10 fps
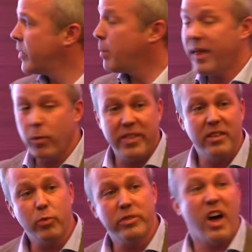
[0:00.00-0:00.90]
By the way,
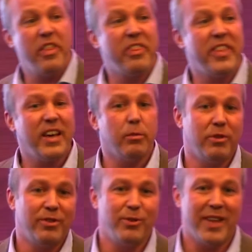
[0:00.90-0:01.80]
this was
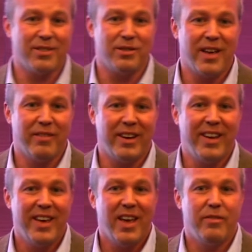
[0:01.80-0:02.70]
unthinkable in 2007.
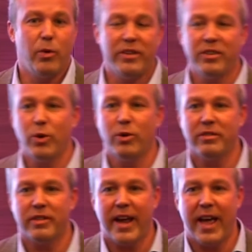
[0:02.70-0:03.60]
If you went to Google and said,